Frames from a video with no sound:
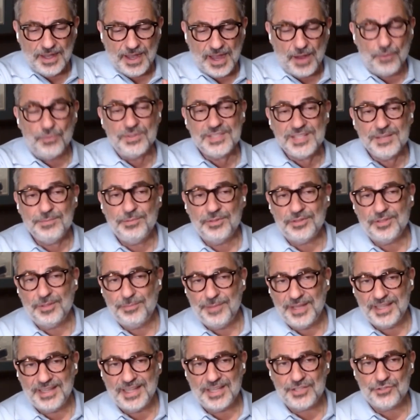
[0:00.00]
I was able
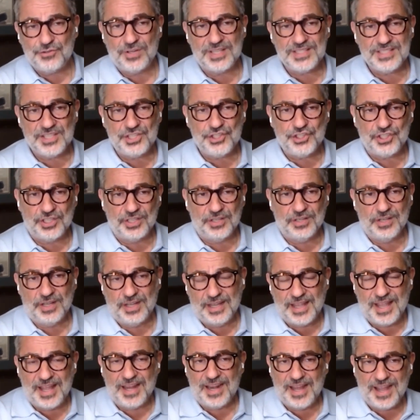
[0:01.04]
to make that transition.
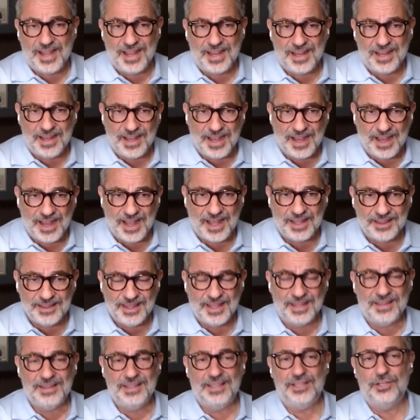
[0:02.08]
Again, I had
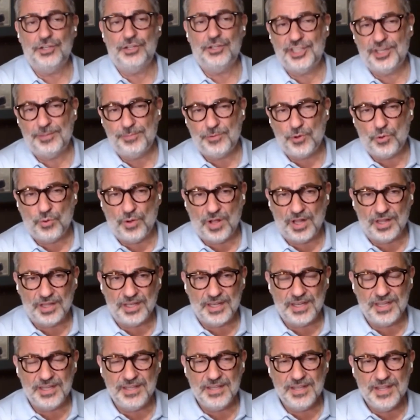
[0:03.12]
that leadership
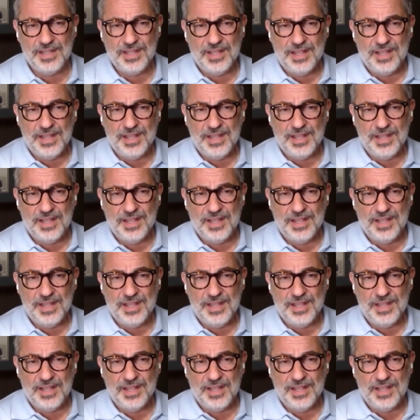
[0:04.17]
quality.